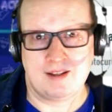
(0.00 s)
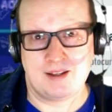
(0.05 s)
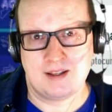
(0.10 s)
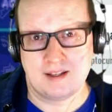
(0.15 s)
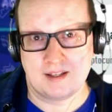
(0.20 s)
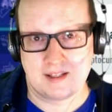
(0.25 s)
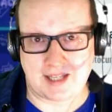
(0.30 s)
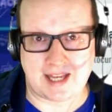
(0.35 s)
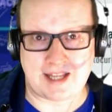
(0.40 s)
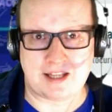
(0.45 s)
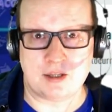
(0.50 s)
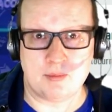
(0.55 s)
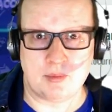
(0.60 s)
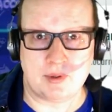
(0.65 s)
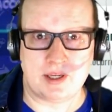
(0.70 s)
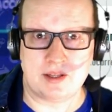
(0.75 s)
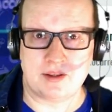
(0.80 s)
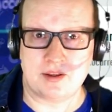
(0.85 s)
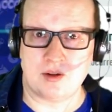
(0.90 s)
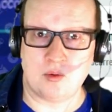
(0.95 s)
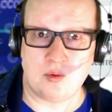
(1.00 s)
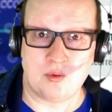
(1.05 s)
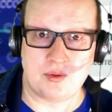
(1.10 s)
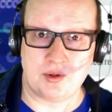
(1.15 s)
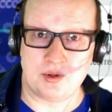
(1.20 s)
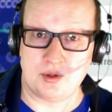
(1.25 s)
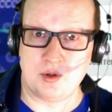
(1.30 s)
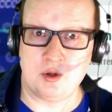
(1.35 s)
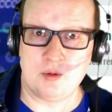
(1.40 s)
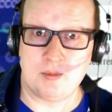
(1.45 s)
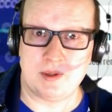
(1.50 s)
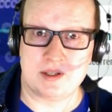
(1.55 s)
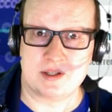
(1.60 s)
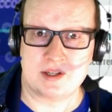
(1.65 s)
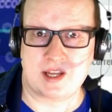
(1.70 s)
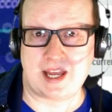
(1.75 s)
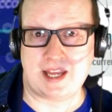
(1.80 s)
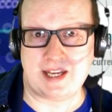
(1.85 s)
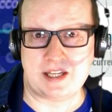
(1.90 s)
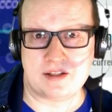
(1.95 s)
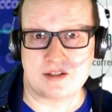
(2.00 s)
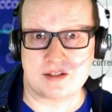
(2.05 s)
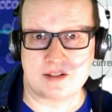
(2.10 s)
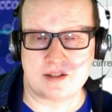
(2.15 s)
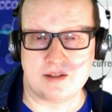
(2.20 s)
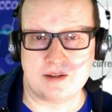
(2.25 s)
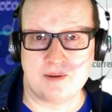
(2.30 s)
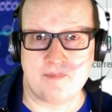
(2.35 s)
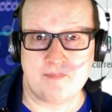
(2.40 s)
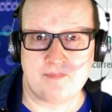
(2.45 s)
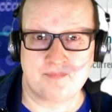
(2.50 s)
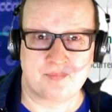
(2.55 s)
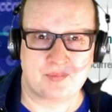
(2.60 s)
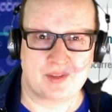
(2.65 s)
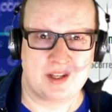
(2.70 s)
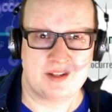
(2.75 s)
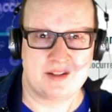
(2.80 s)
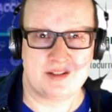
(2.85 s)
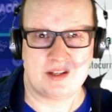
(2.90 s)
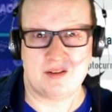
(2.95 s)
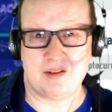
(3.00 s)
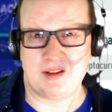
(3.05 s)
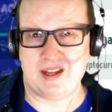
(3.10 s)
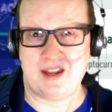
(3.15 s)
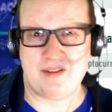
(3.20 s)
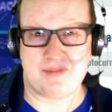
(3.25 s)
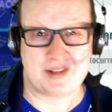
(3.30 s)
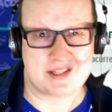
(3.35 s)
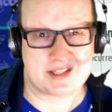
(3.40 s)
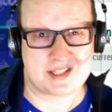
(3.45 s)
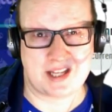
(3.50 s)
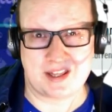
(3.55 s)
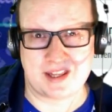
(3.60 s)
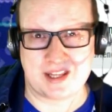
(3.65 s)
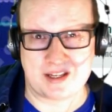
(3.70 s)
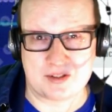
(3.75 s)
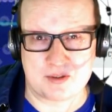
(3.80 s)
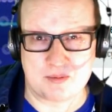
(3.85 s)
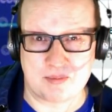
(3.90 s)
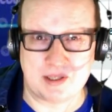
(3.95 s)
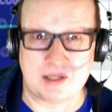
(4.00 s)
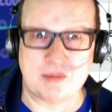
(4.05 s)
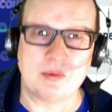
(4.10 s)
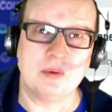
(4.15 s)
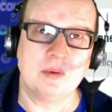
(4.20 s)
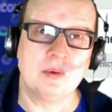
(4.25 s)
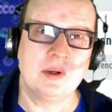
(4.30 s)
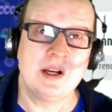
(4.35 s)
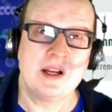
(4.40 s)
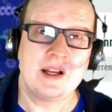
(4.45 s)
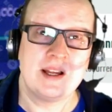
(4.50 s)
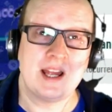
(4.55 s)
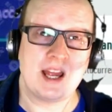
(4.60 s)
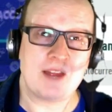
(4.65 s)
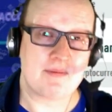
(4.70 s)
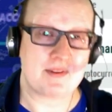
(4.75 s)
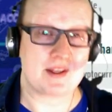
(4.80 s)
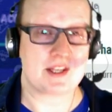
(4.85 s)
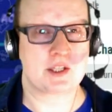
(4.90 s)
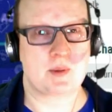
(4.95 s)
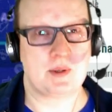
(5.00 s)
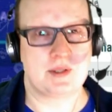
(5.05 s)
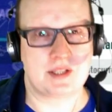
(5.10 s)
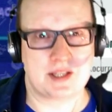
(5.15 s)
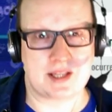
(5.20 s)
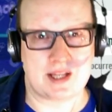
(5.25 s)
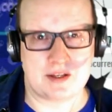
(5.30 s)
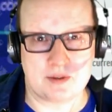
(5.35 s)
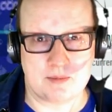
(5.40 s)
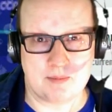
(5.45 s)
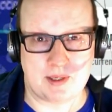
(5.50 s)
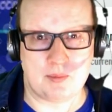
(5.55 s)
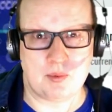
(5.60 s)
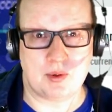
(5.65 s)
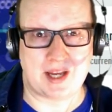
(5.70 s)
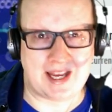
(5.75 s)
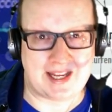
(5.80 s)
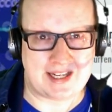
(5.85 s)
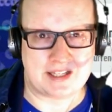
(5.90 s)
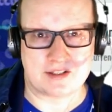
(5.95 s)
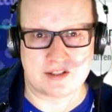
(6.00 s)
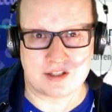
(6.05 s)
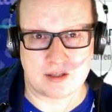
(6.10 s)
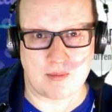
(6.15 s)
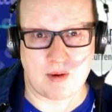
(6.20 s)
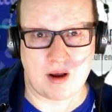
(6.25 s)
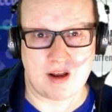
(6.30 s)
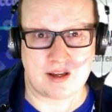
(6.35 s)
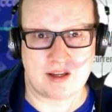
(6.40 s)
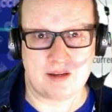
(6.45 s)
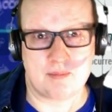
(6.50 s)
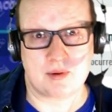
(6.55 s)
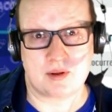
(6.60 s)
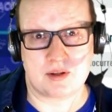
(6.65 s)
gain the money that all the newbies are getting into, So if there's 10,000 people, if there's 20,000 people getting into the market because